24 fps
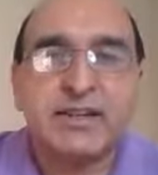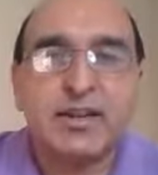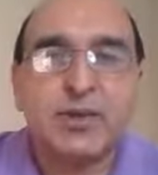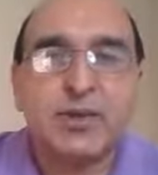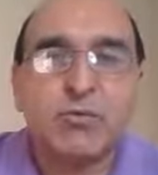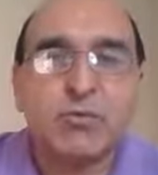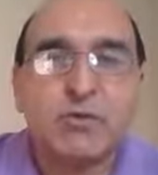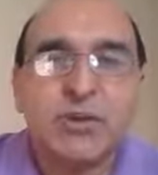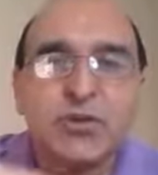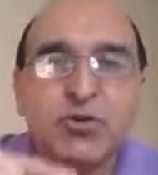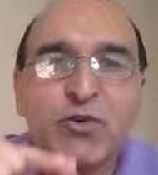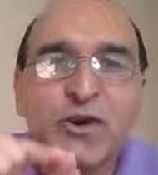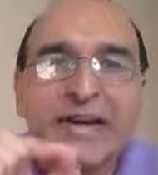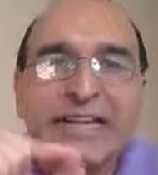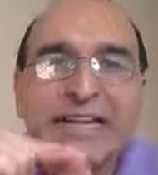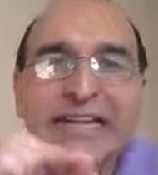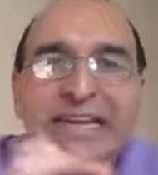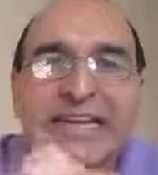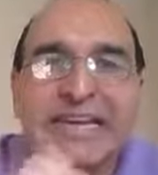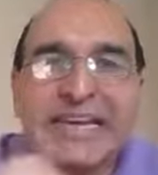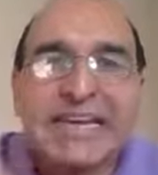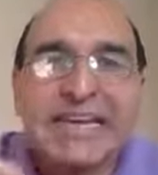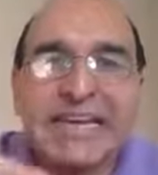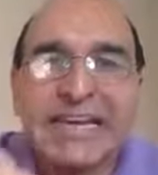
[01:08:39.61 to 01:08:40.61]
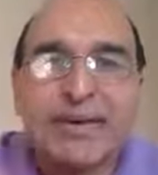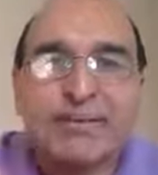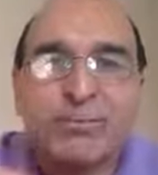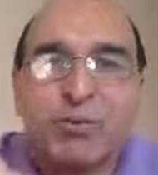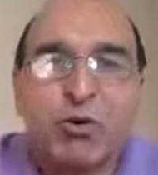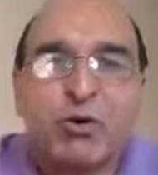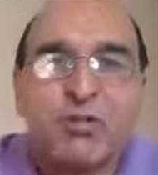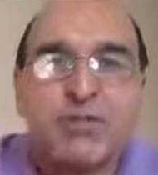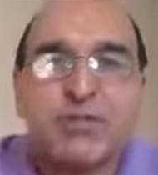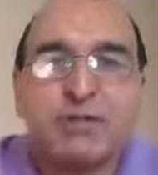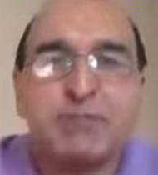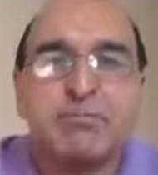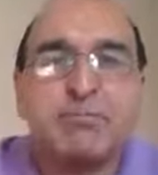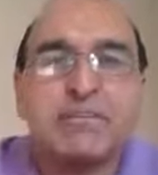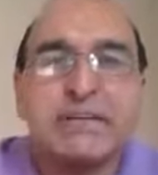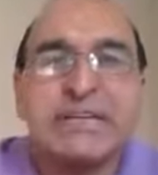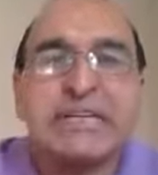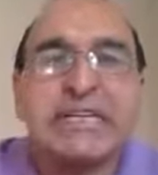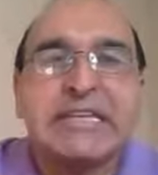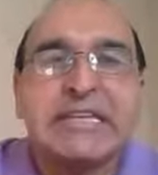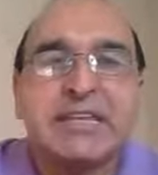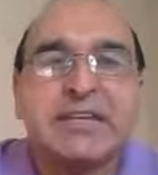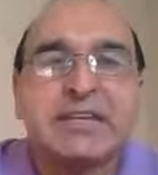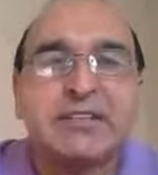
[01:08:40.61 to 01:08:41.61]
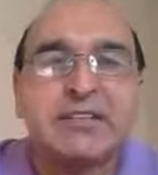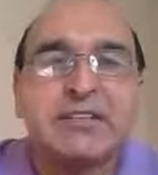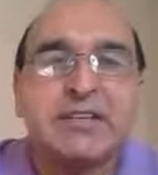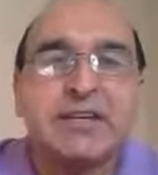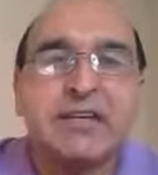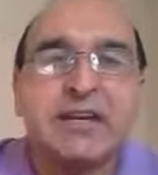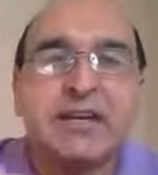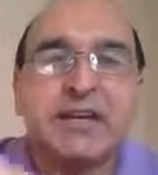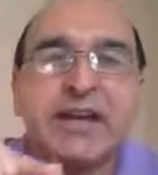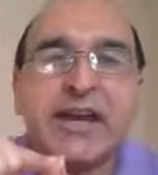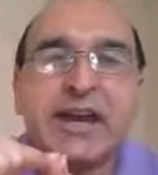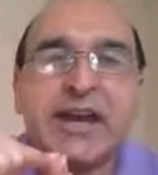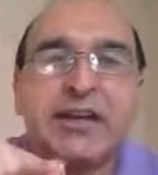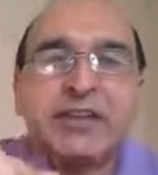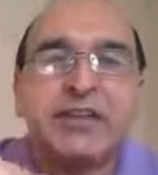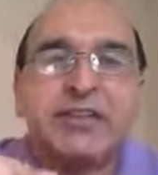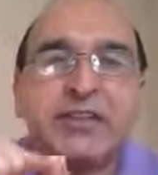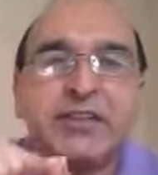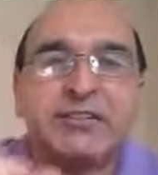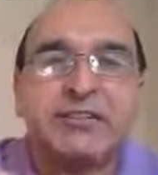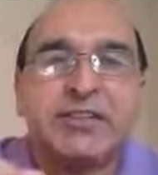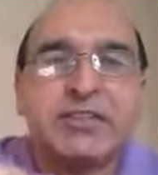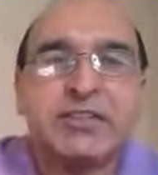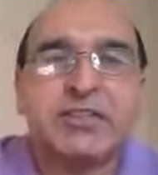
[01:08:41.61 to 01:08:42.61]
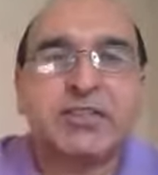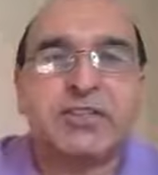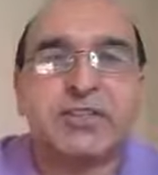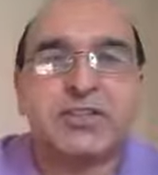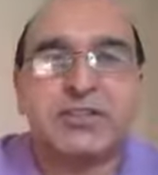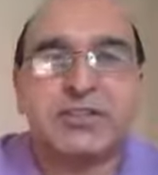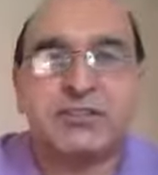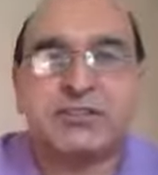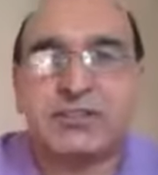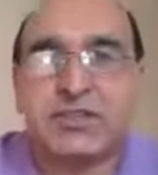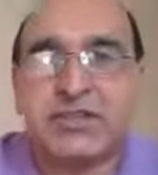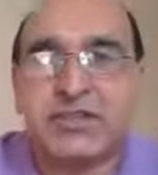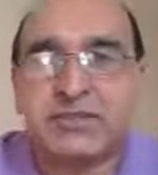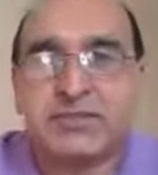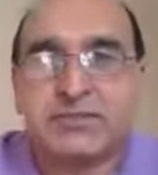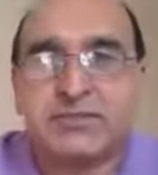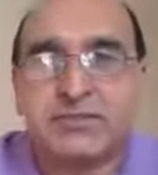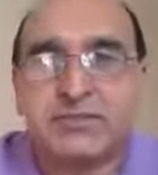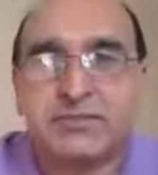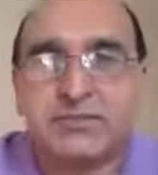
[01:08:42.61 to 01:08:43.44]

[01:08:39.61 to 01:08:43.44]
When you are clear about the meanings and definitions of things,